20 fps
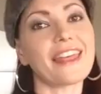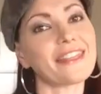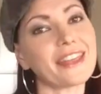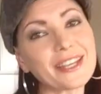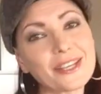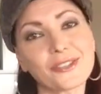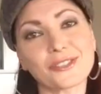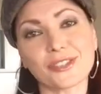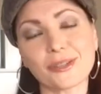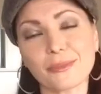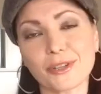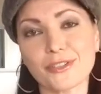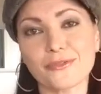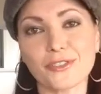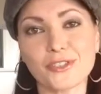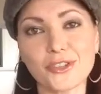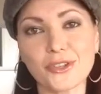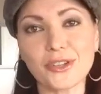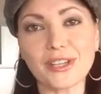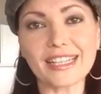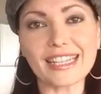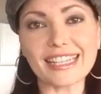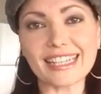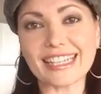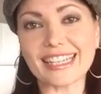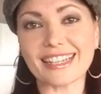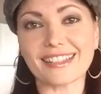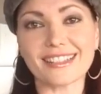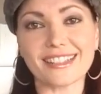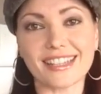Thank you so much for tuning in
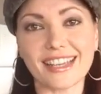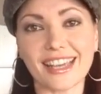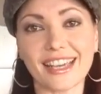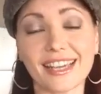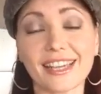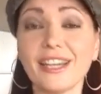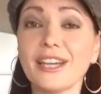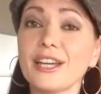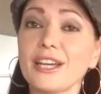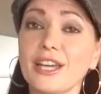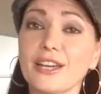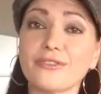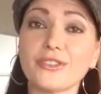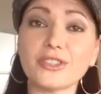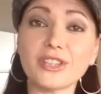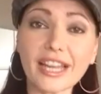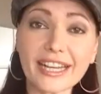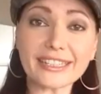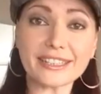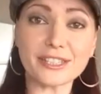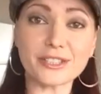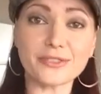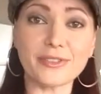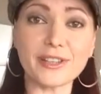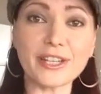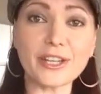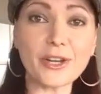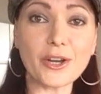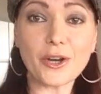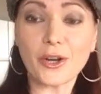again today. If you liked this
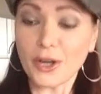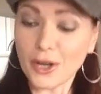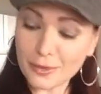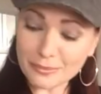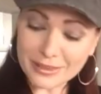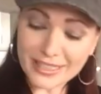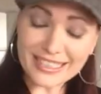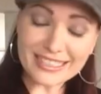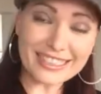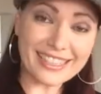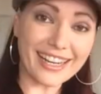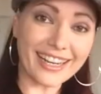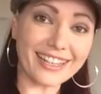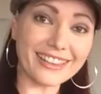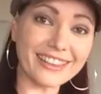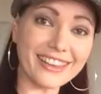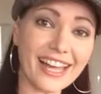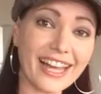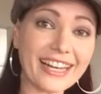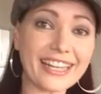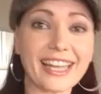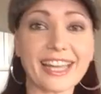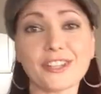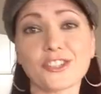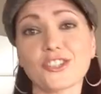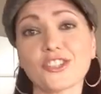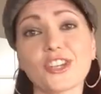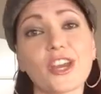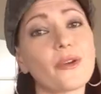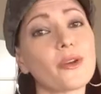video, please click like and
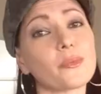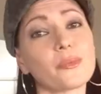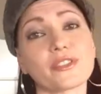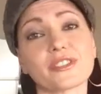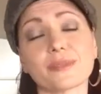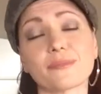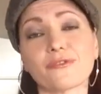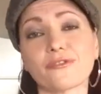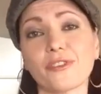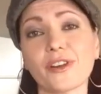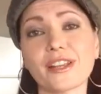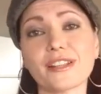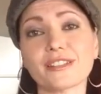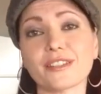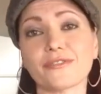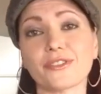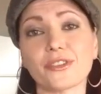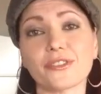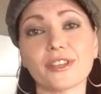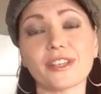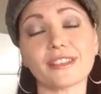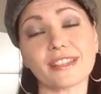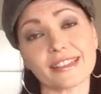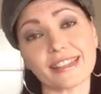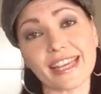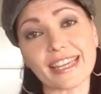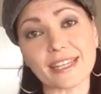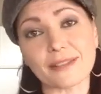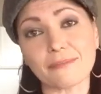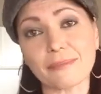share it with some friends if you think that
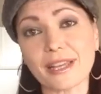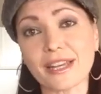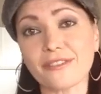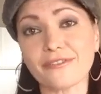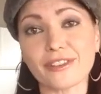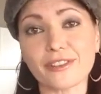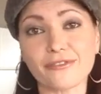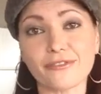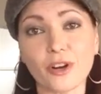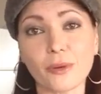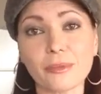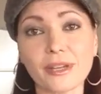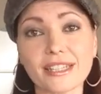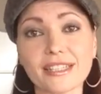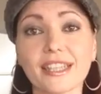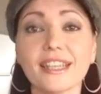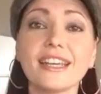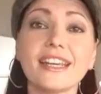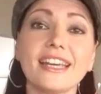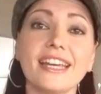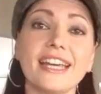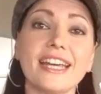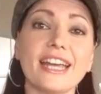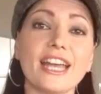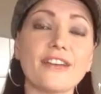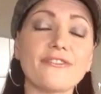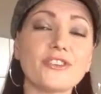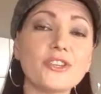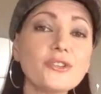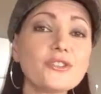they can benefit from it.
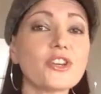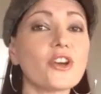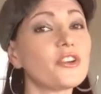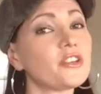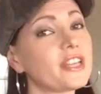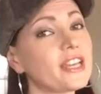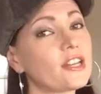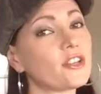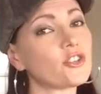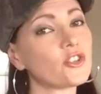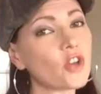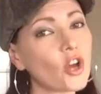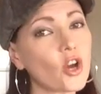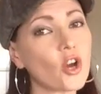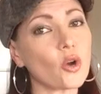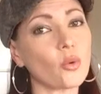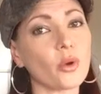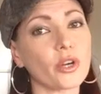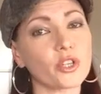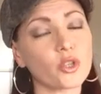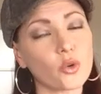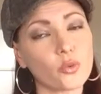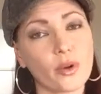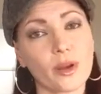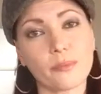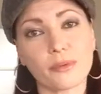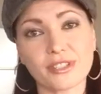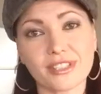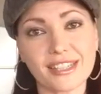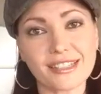If you don't yet know what your
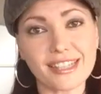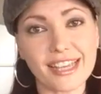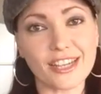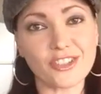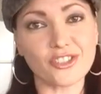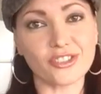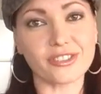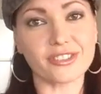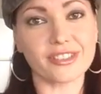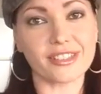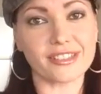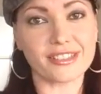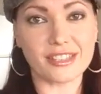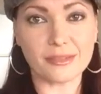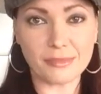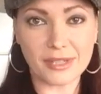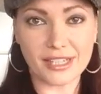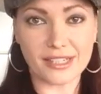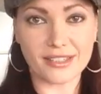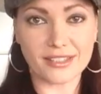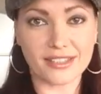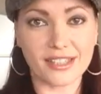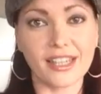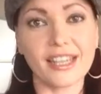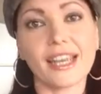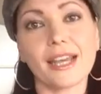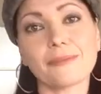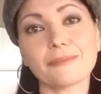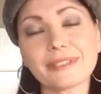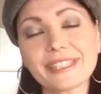representational system is,
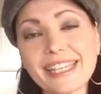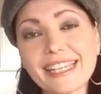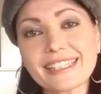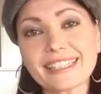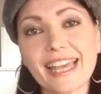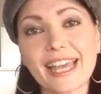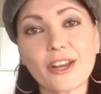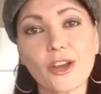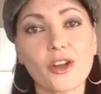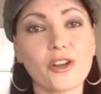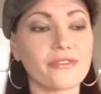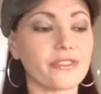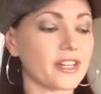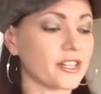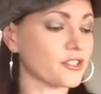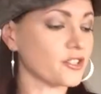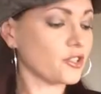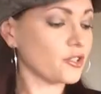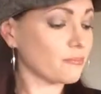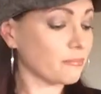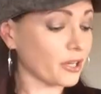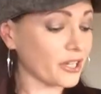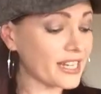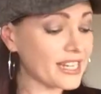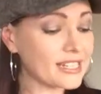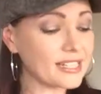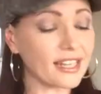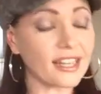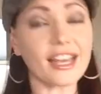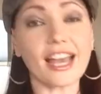please head over to
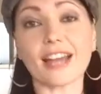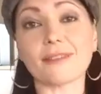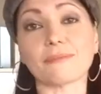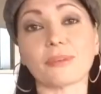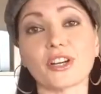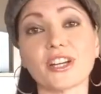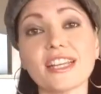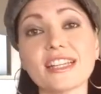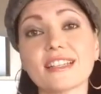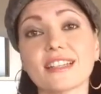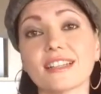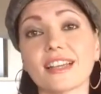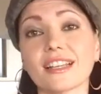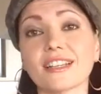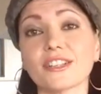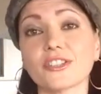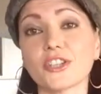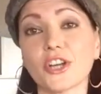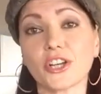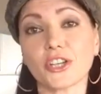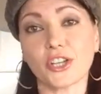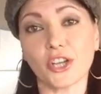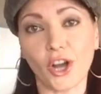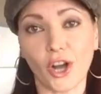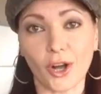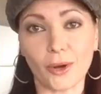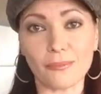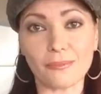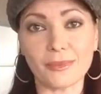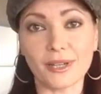
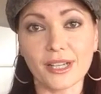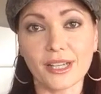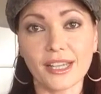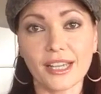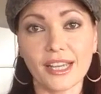bonita@bonitanuttall.com.